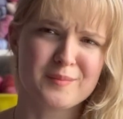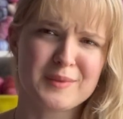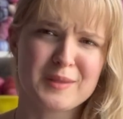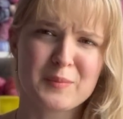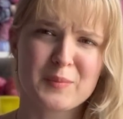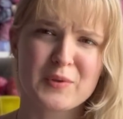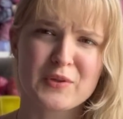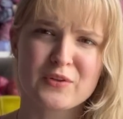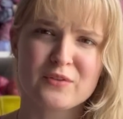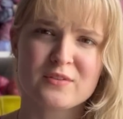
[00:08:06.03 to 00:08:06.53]

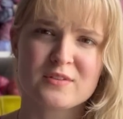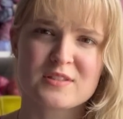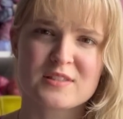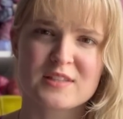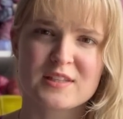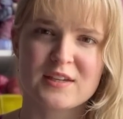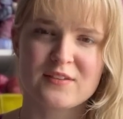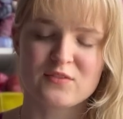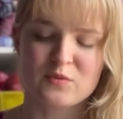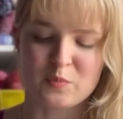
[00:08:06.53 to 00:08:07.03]
balloon
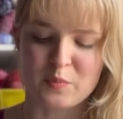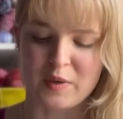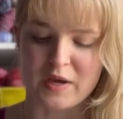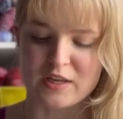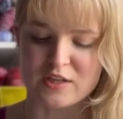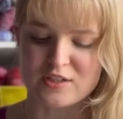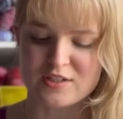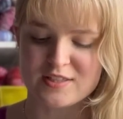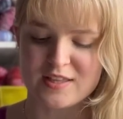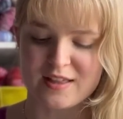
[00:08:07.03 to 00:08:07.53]
sleeved,
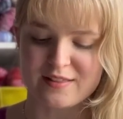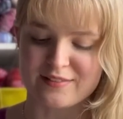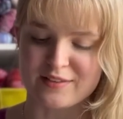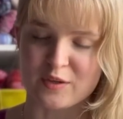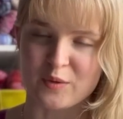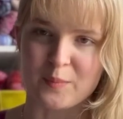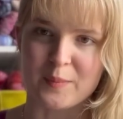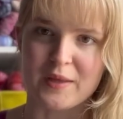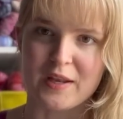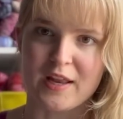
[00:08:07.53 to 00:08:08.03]
but just that
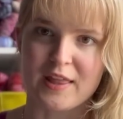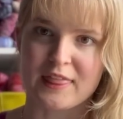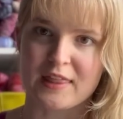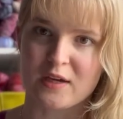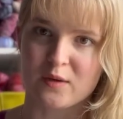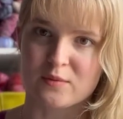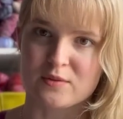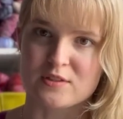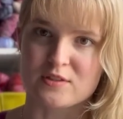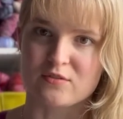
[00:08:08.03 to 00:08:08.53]
little bit I
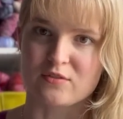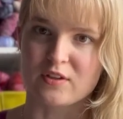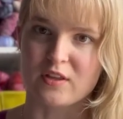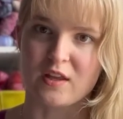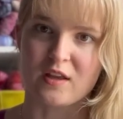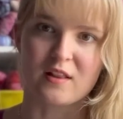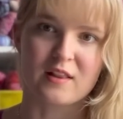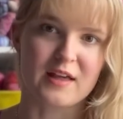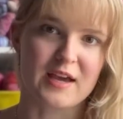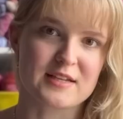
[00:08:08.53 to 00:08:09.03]
thought was a really
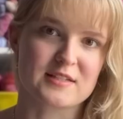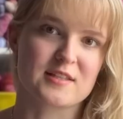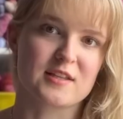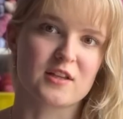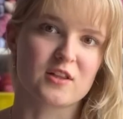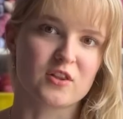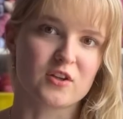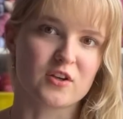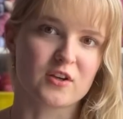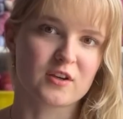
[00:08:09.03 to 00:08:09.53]

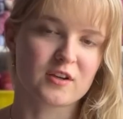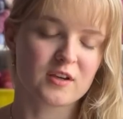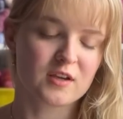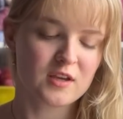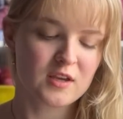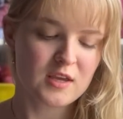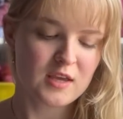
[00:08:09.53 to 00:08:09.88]
classic look,